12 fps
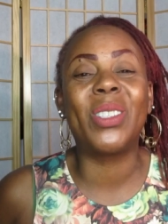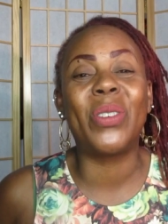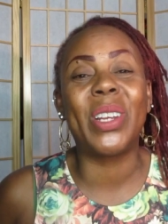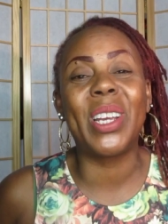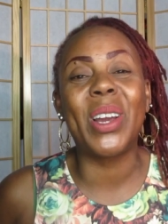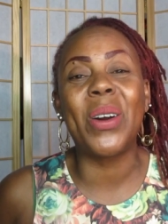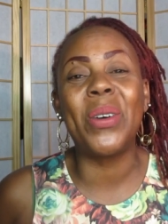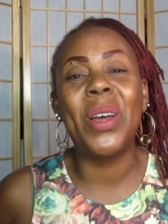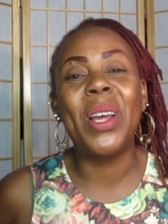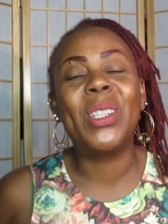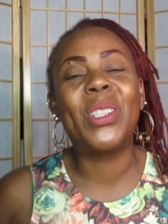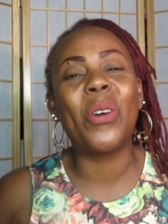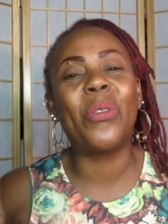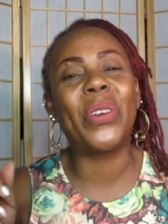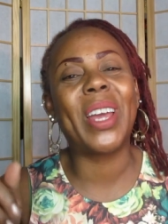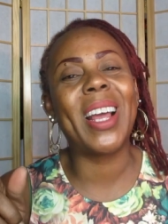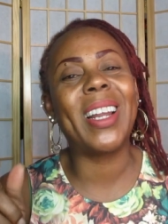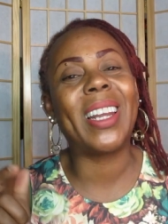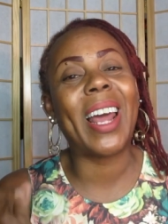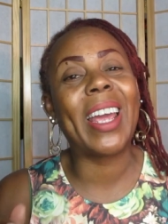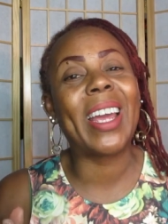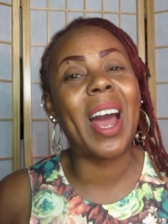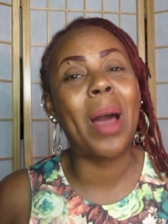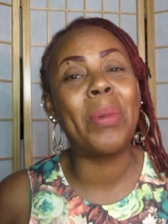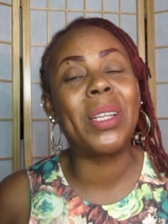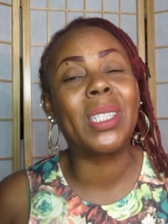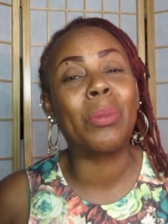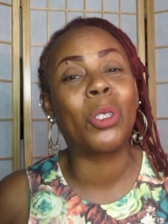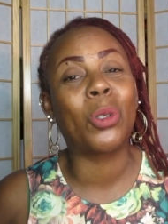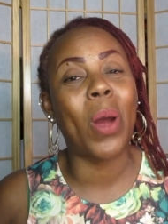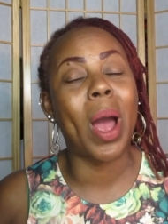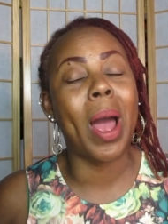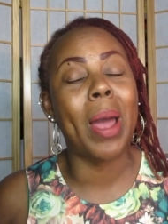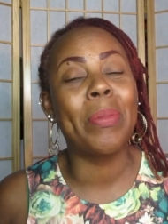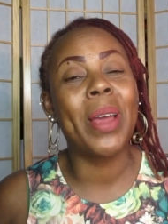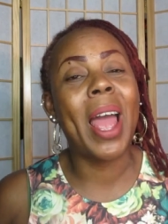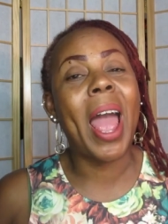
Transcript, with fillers: this video. Don't forget, like, comment, subscribe,